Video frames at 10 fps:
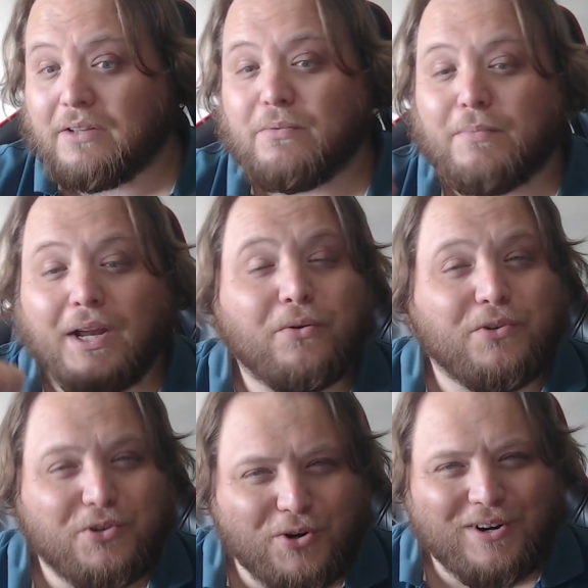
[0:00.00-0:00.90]
Michael
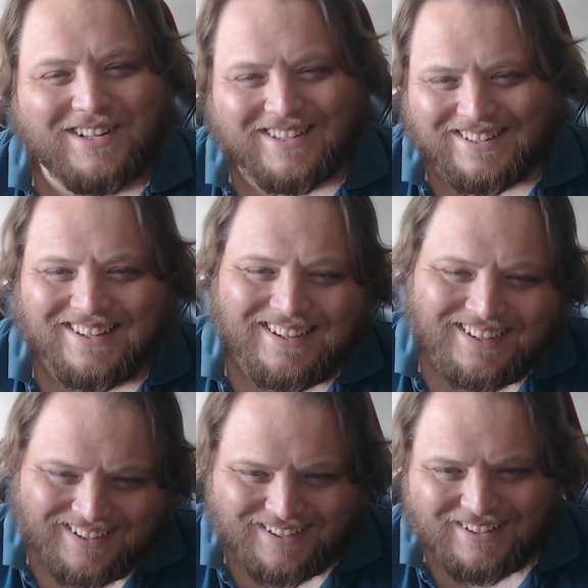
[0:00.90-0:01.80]
Jordan
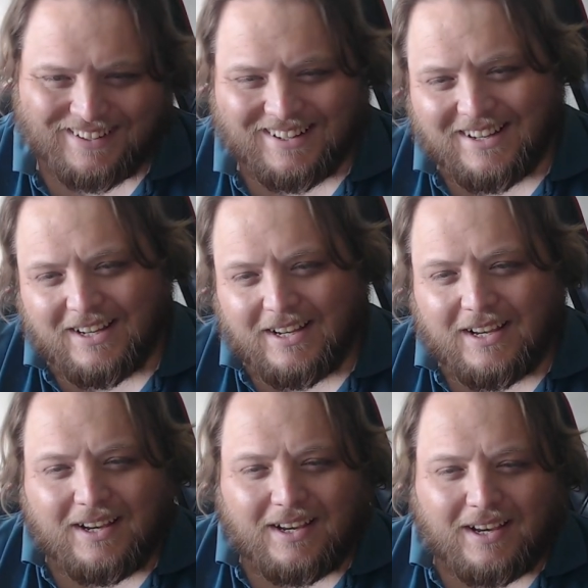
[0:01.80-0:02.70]
here.
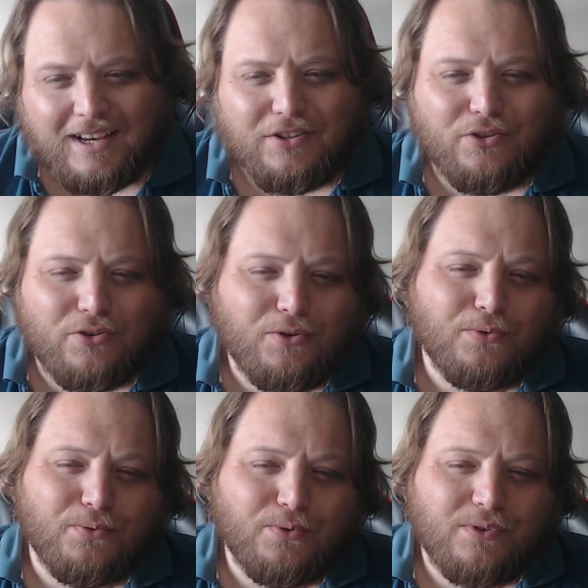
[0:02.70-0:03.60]
His
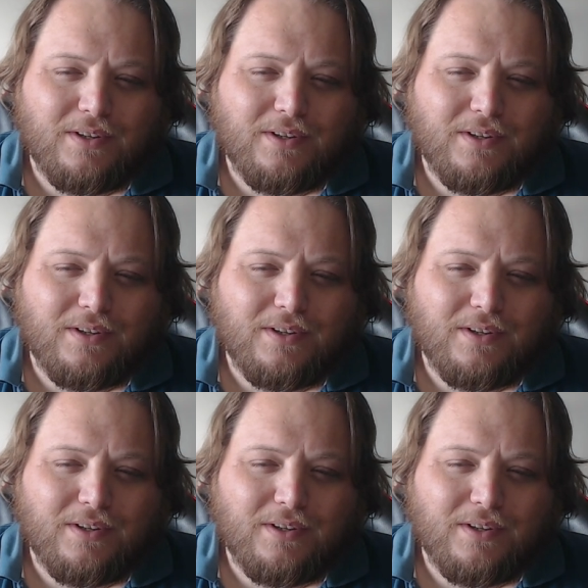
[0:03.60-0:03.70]
shoes